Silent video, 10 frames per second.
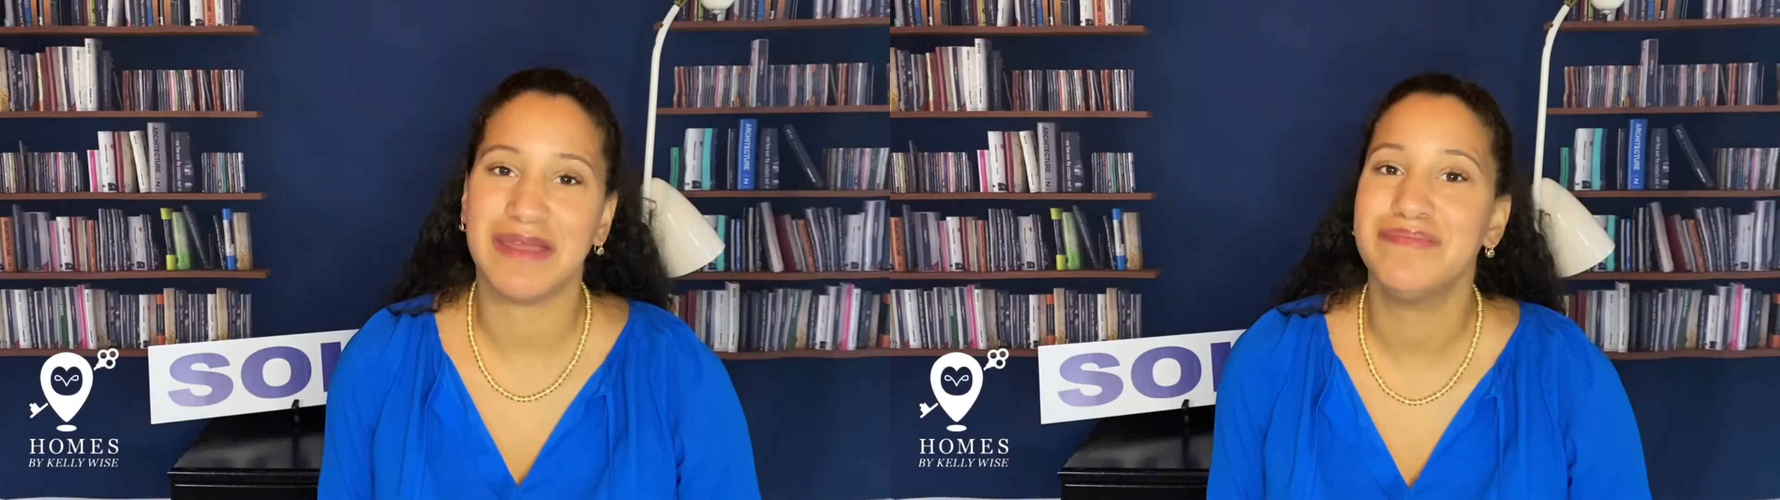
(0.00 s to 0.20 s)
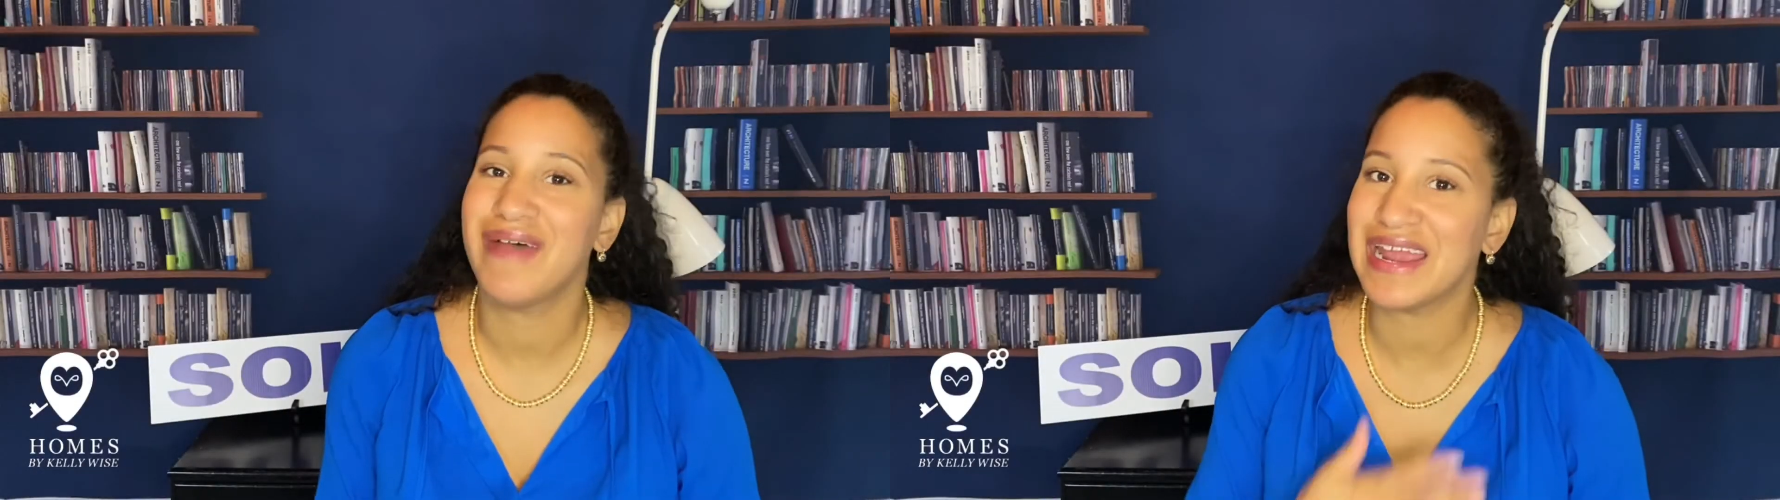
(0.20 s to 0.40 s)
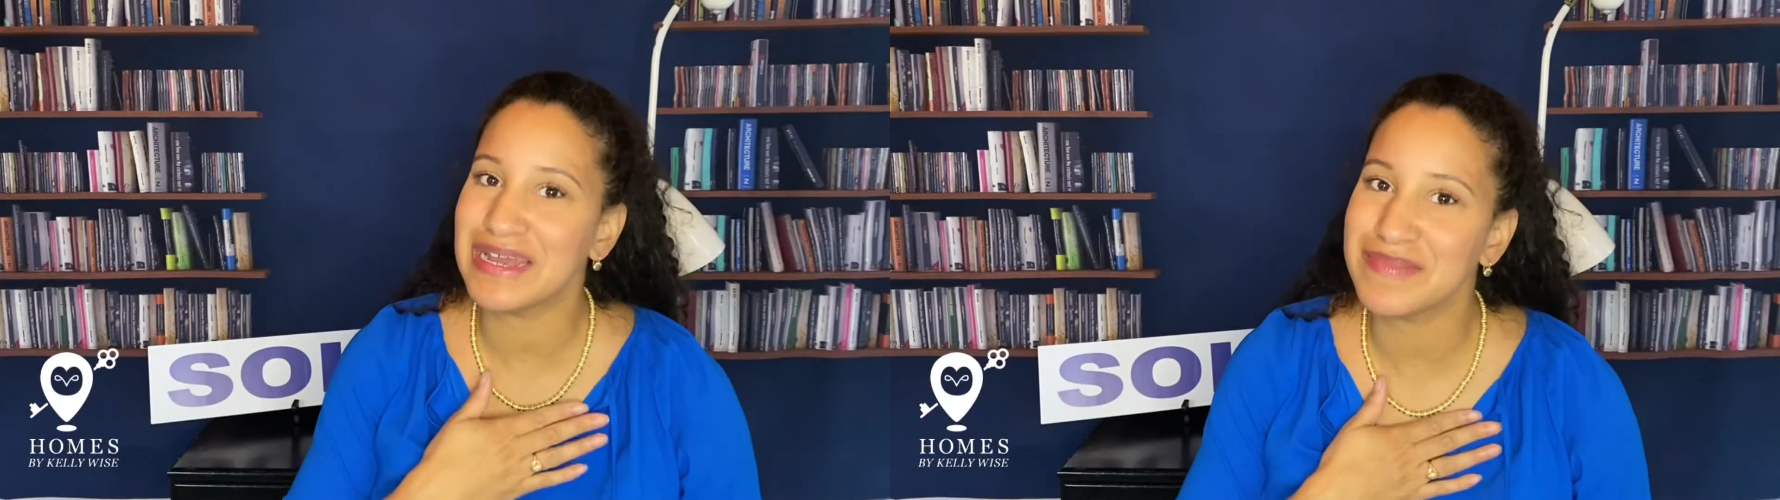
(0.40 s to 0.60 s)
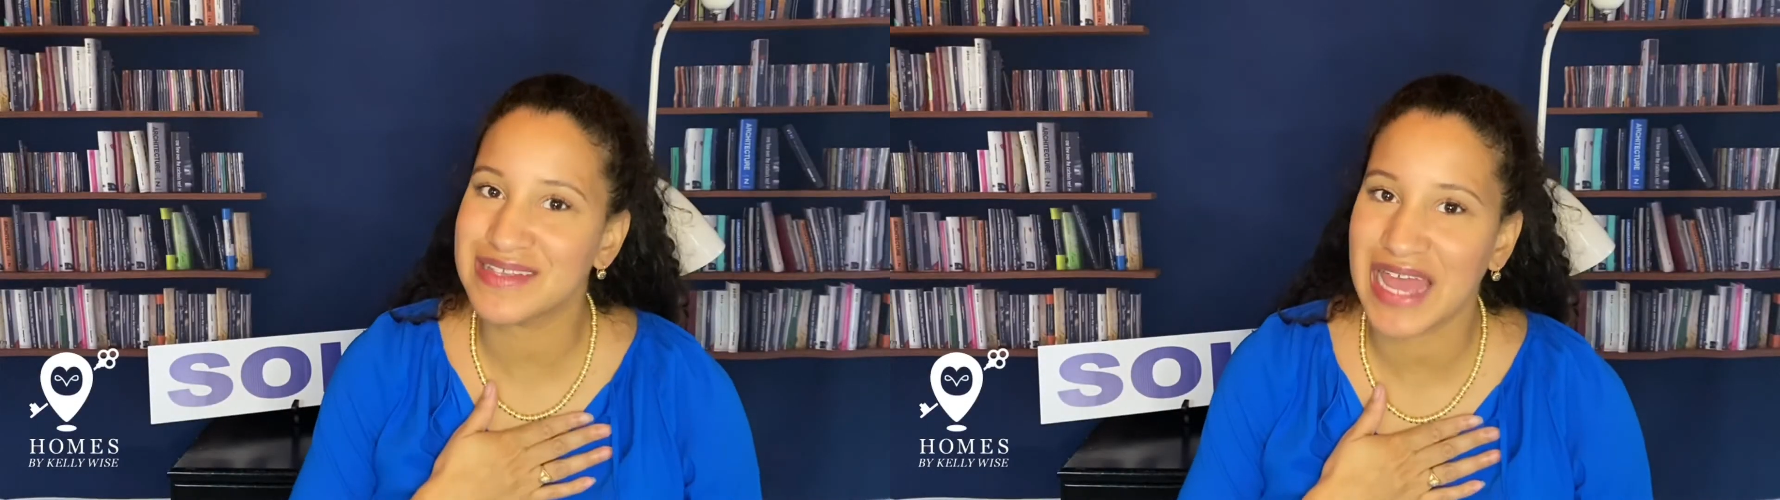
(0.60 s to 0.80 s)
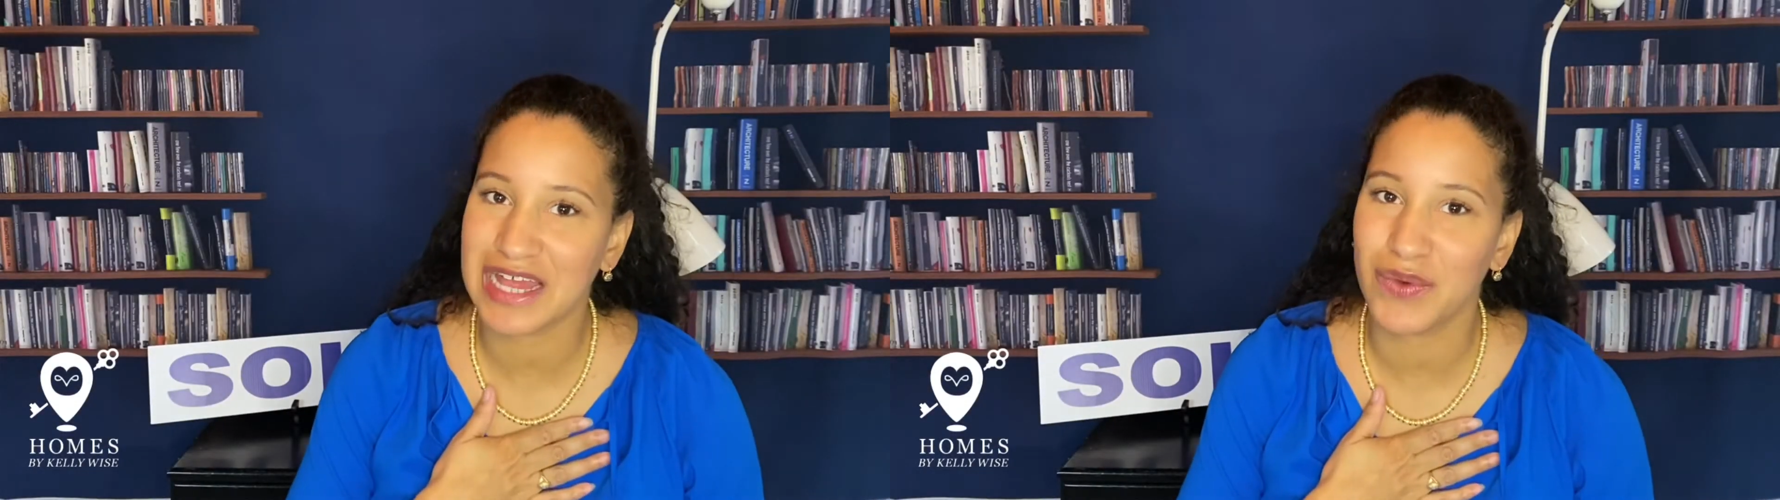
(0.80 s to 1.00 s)
my name is
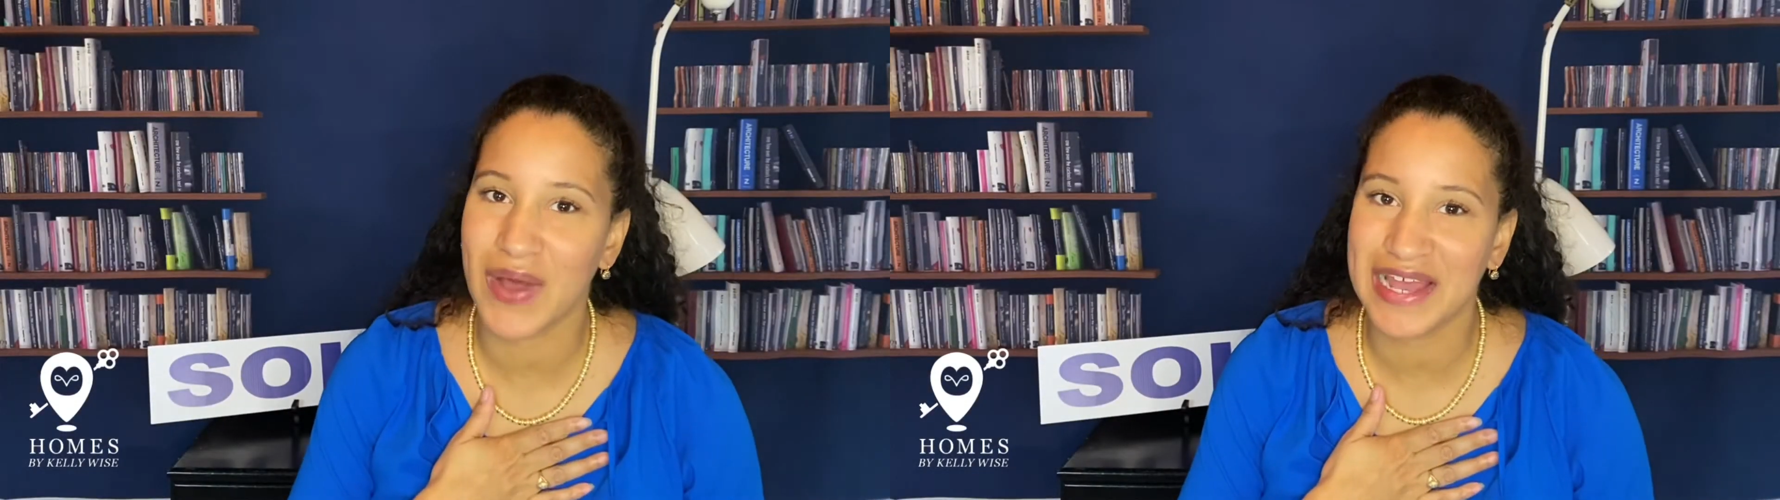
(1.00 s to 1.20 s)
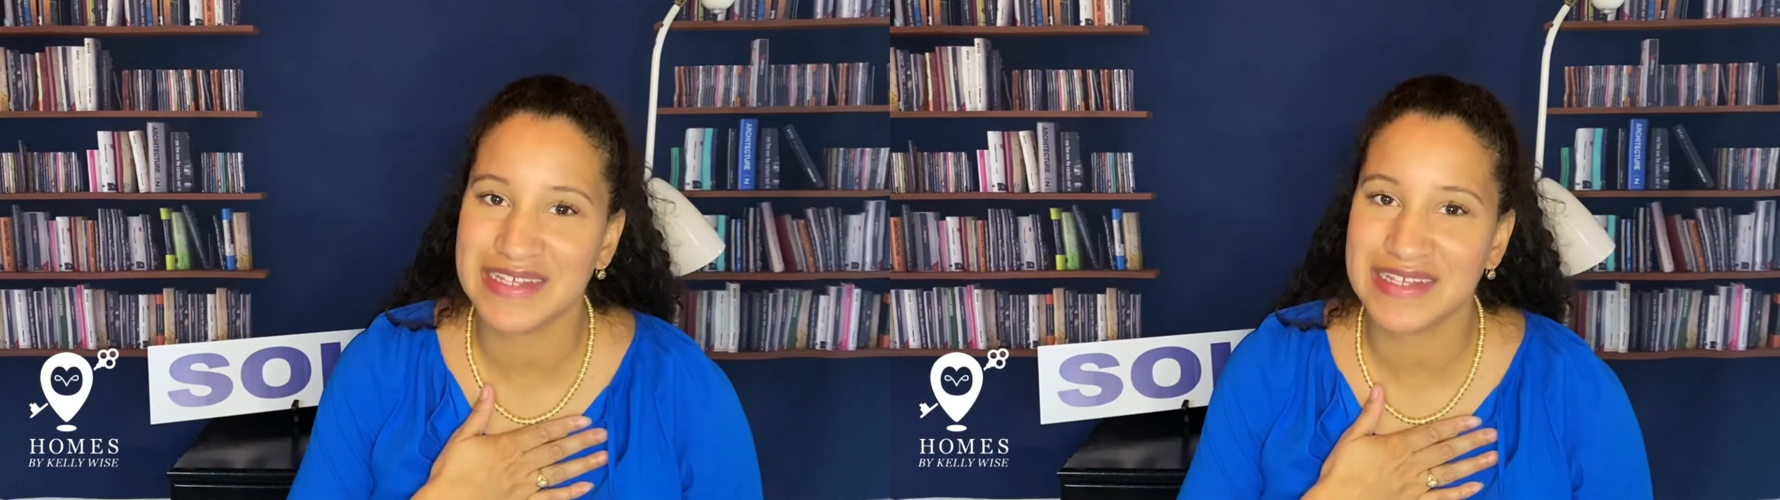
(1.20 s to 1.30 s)
Kelly Wise.